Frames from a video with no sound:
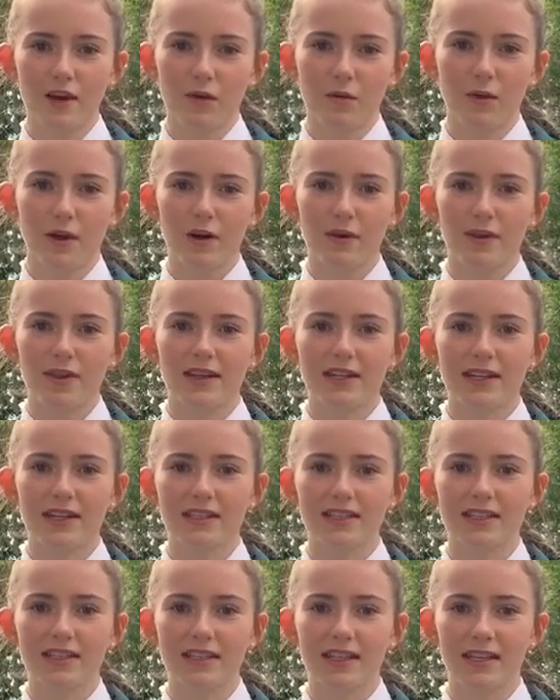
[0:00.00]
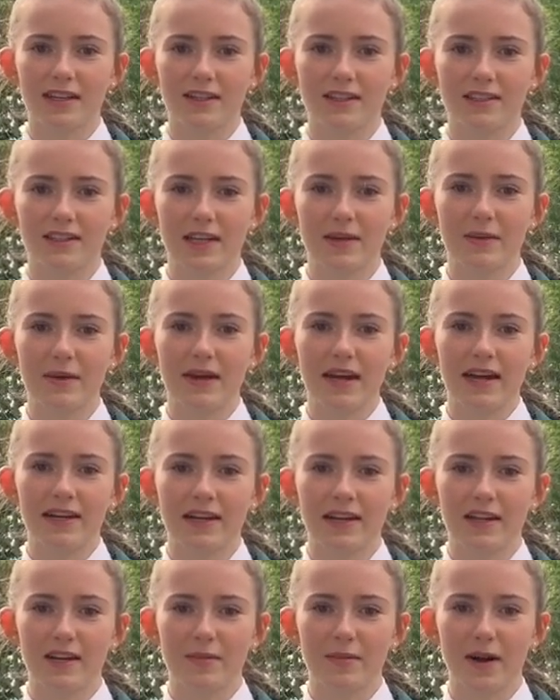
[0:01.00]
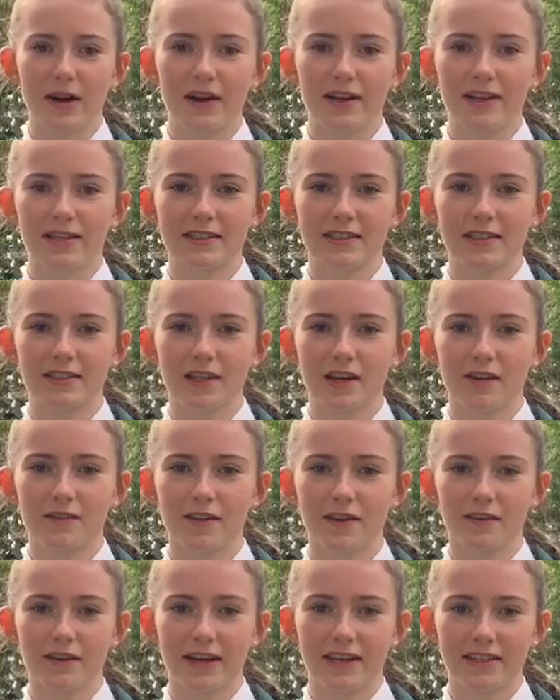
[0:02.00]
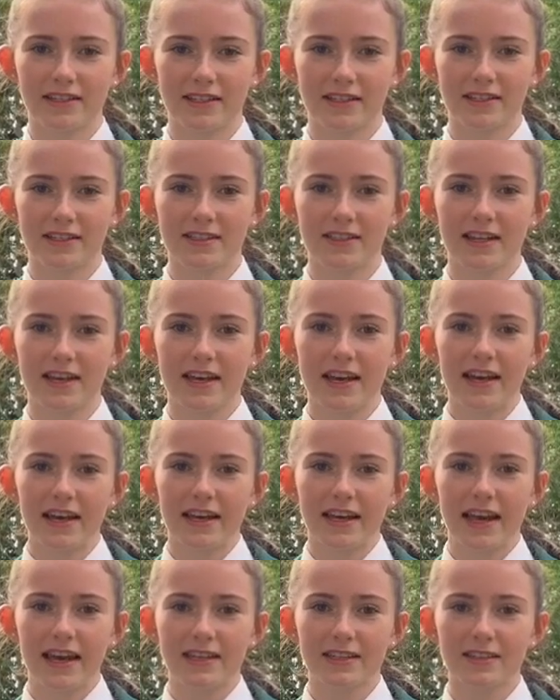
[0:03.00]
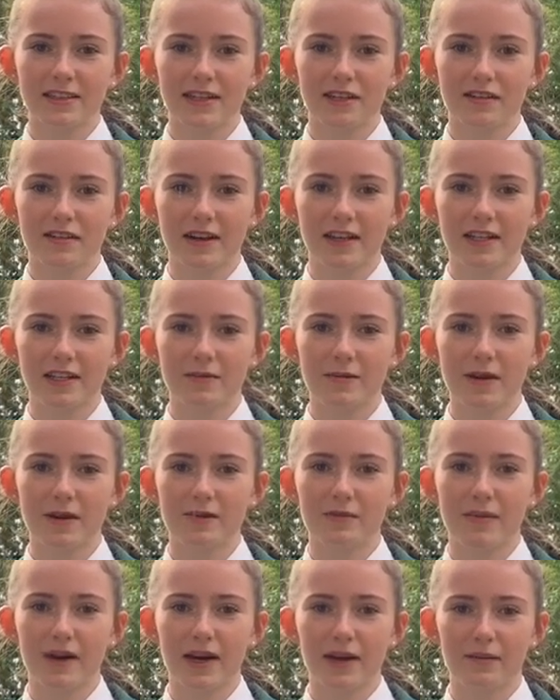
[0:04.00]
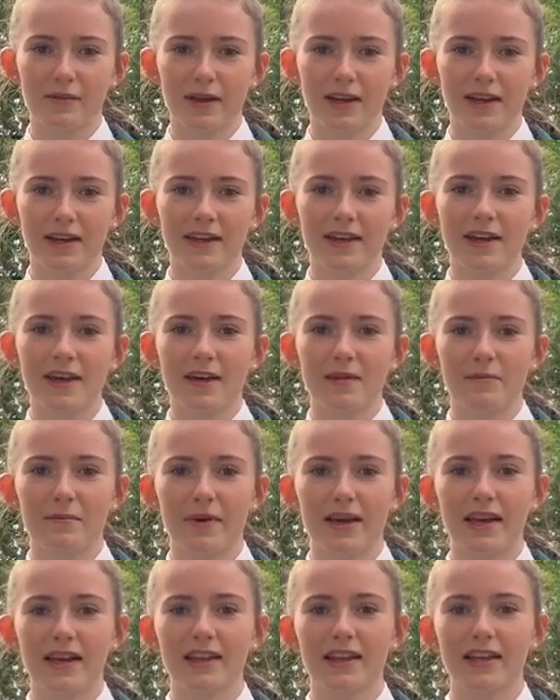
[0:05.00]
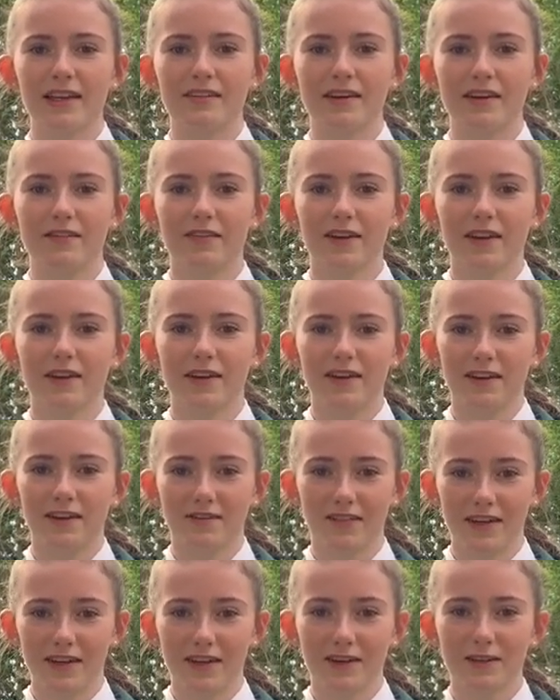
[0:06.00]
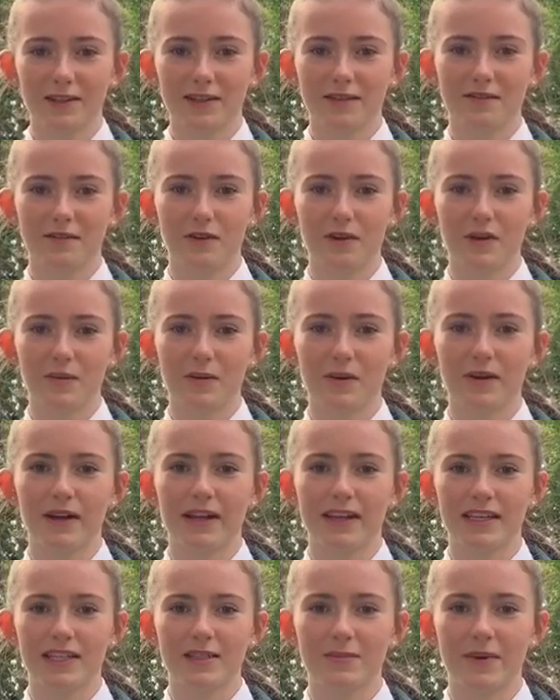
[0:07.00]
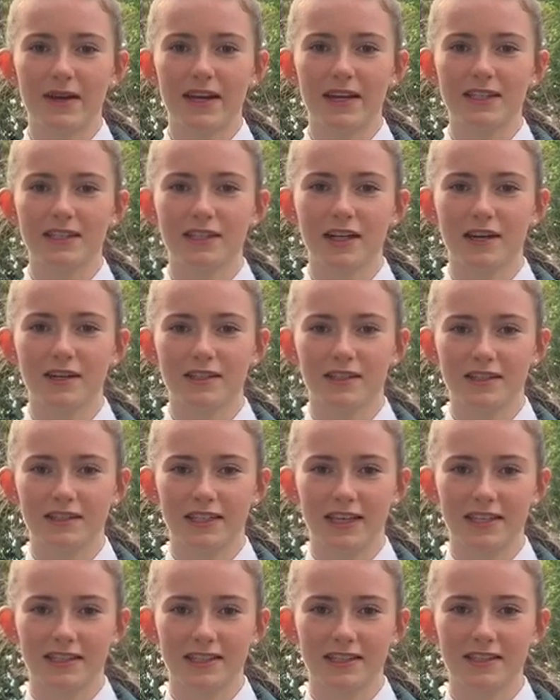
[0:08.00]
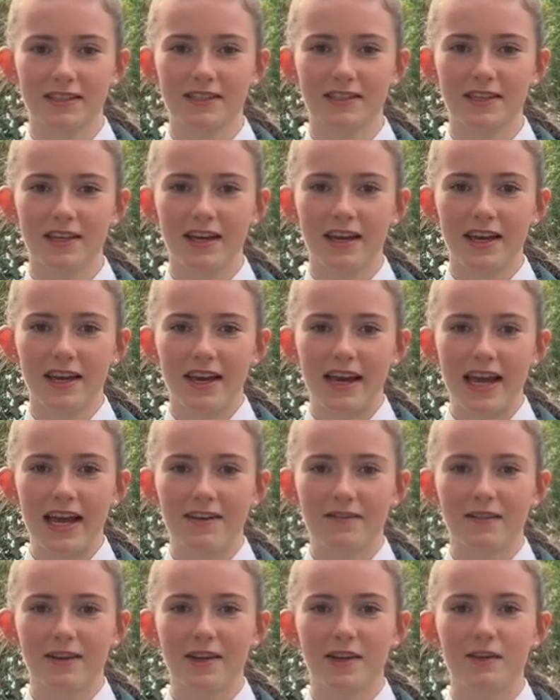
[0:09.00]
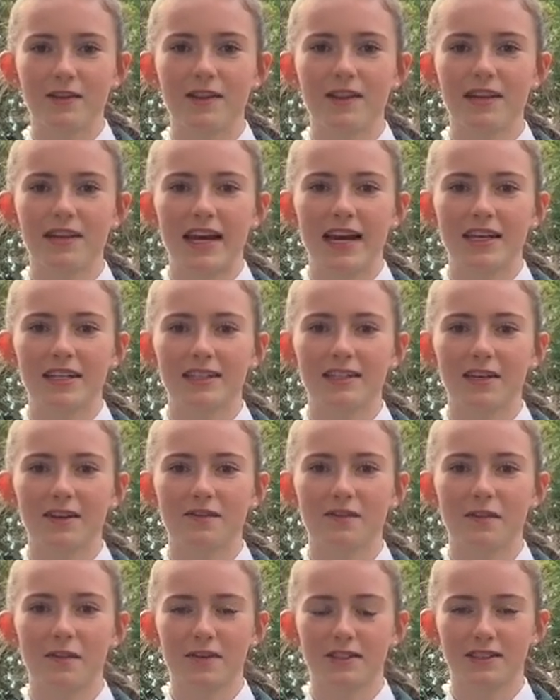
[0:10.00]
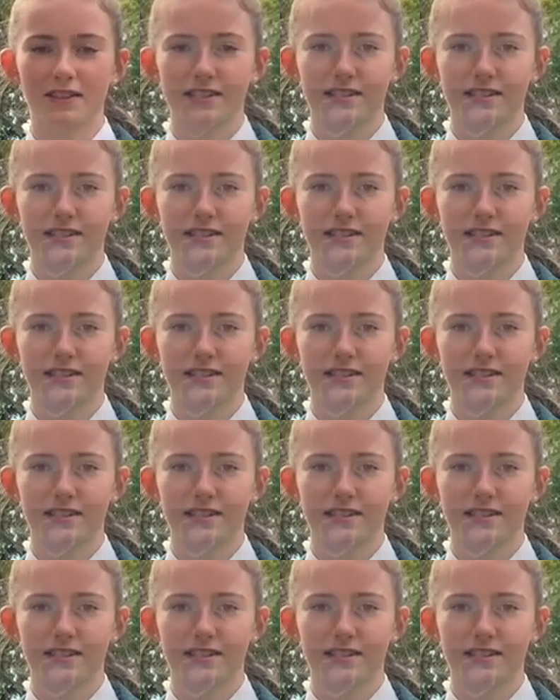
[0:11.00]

work with Indigenous leadership and other parties to solve the crisis, cancel the Trans Mountain Pipeline, make electric ve vehicles affordable and expand charging stations, and renew the National Forest